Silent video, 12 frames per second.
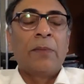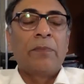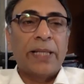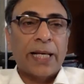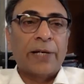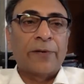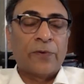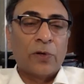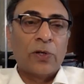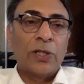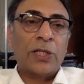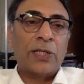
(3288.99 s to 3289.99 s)
But that, of
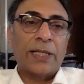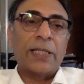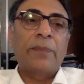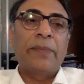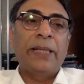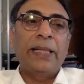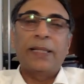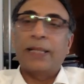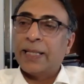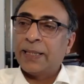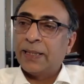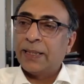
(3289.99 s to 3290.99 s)
course, doesn't mean
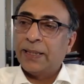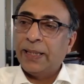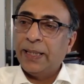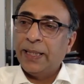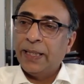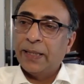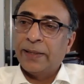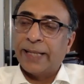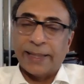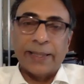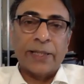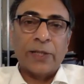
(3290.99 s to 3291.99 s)
that the
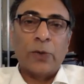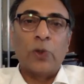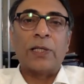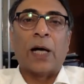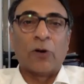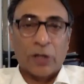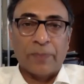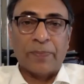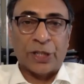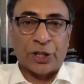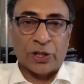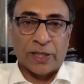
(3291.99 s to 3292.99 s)
debtor goes out of the
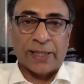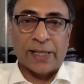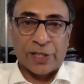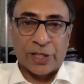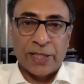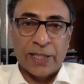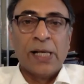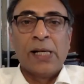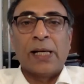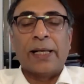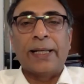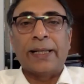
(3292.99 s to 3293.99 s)
picture at that stage.
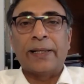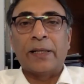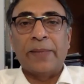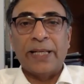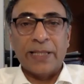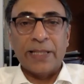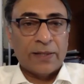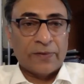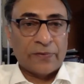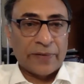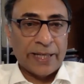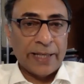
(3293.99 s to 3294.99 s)
The debtor remains in the
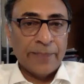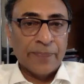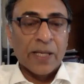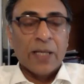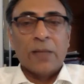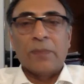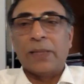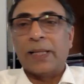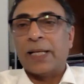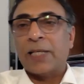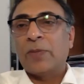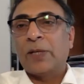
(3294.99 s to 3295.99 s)
fray, but there
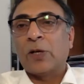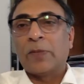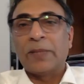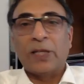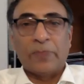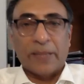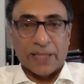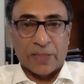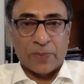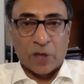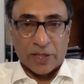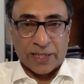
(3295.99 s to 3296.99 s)
has to be a competitive
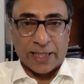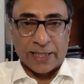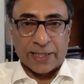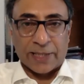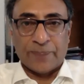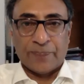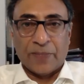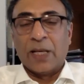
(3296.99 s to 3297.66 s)
process.